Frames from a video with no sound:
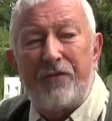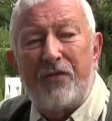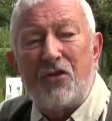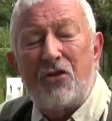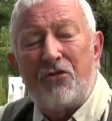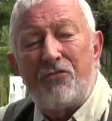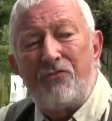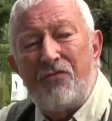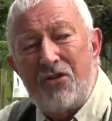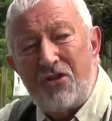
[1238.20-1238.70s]

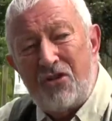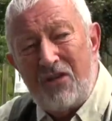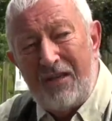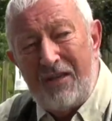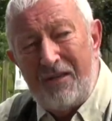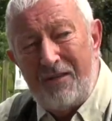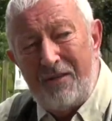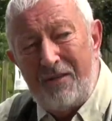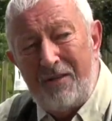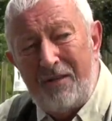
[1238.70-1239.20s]
fisheries
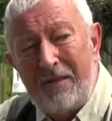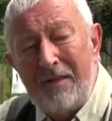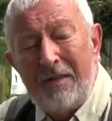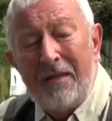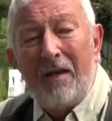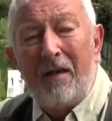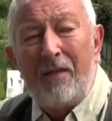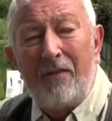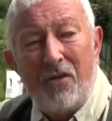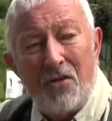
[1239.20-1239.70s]
in
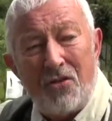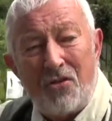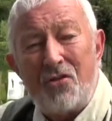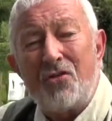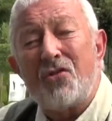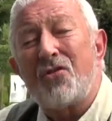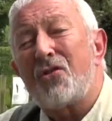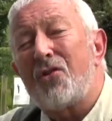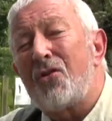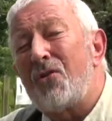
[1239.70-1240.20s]
and this
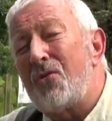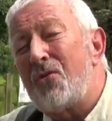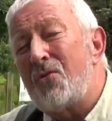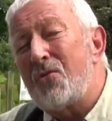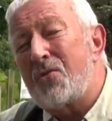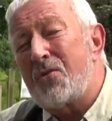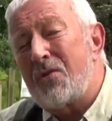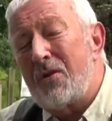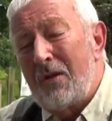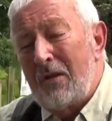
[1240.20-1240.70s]
has
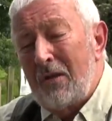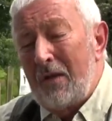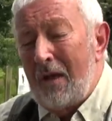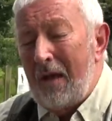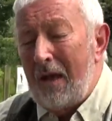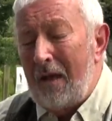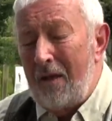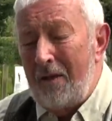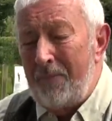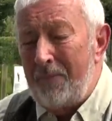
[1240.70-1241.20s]
caused
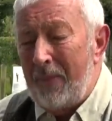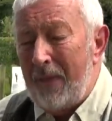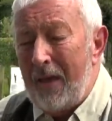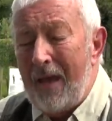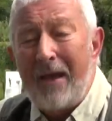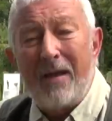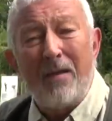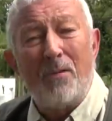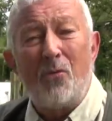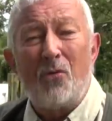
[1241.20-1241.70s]
um,
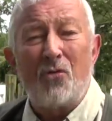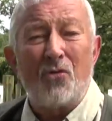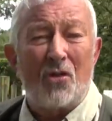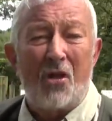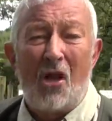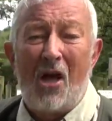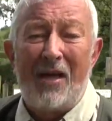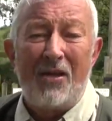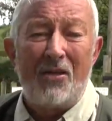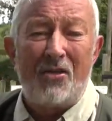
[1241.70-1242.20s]

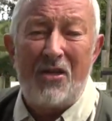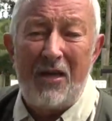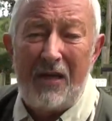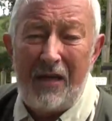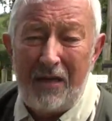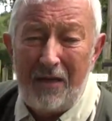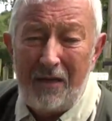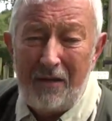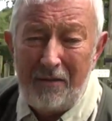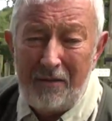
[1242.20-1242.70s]
animals like
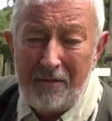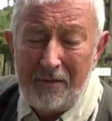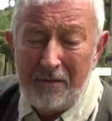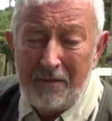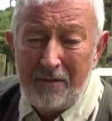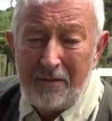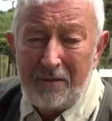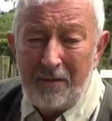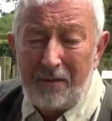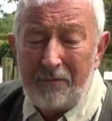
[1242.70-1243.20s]
deer,
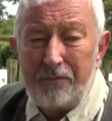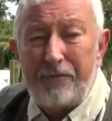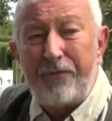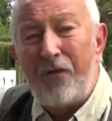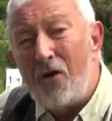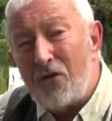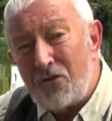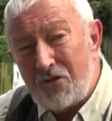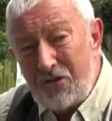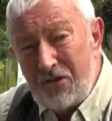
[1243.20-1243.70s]

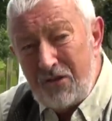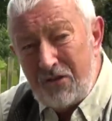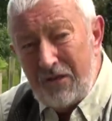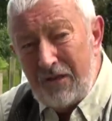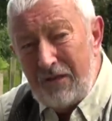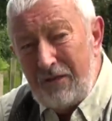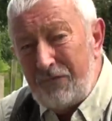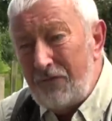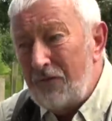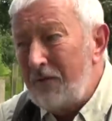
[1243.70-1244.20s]
foxes
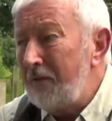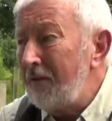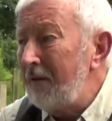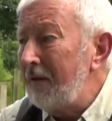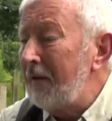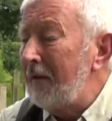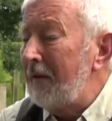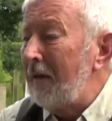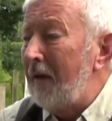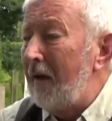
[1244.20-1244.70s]
even,
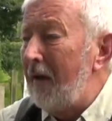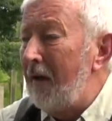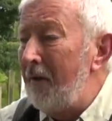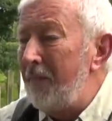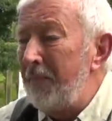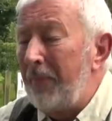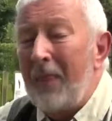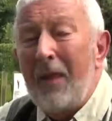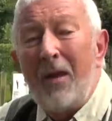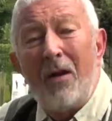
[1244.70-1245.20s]

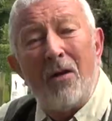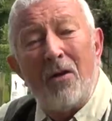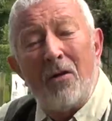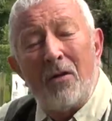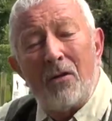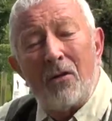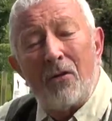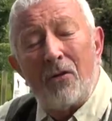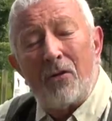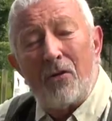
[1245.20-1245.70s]
um,
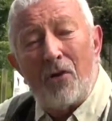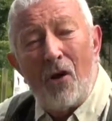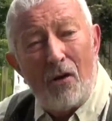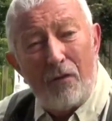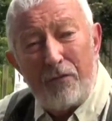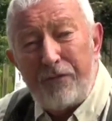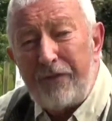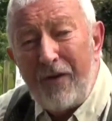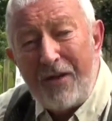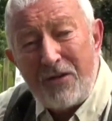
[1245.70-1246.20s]

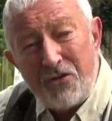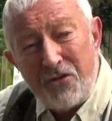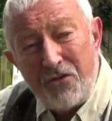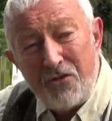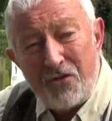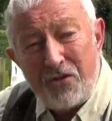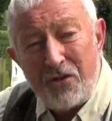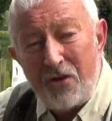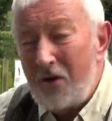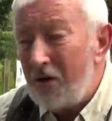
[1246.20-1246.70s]
cock
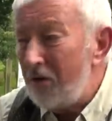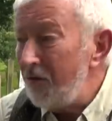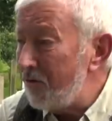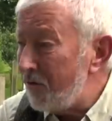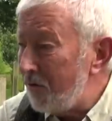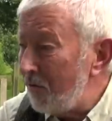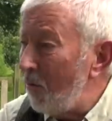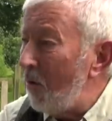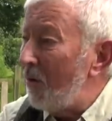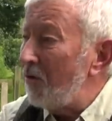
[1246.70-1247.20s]
pheasants that I
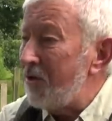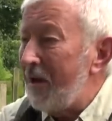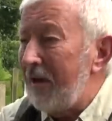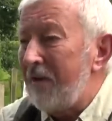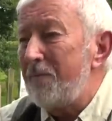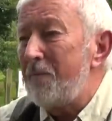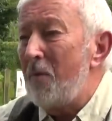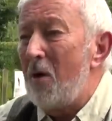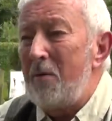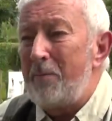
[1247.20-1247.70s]
used to watch
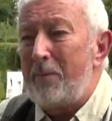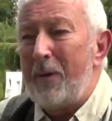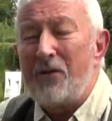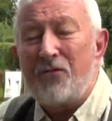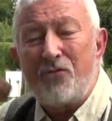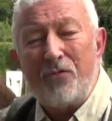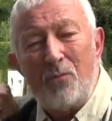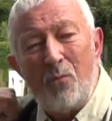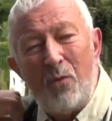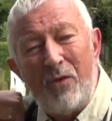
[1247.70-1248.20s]
out of my
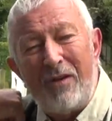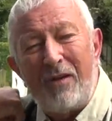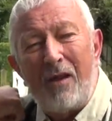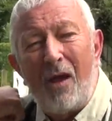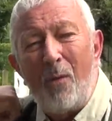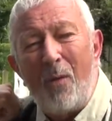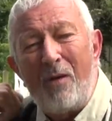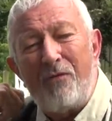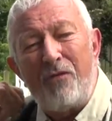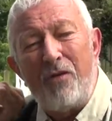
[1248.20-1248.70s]
bedroom
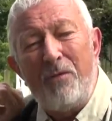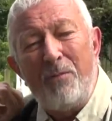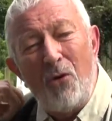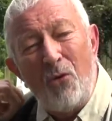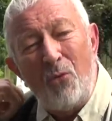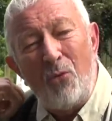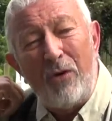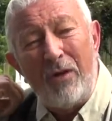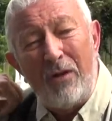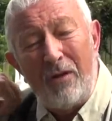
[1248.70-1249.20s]
window every
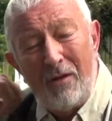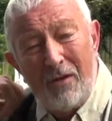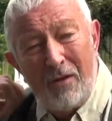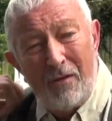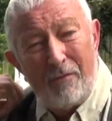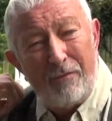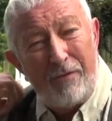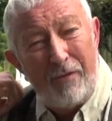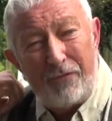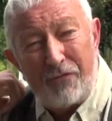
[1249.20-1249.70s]
morning
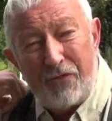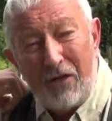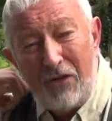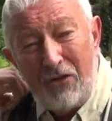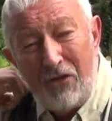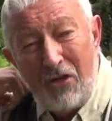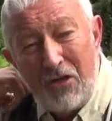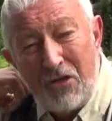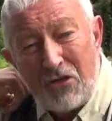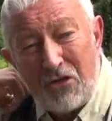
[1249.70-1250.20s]

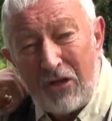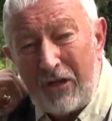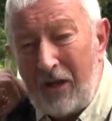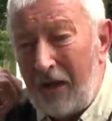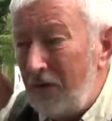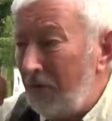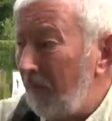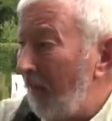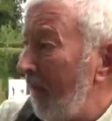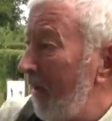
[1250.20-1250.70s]
15 years
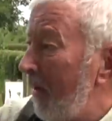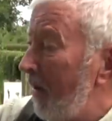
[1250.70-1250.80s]
ago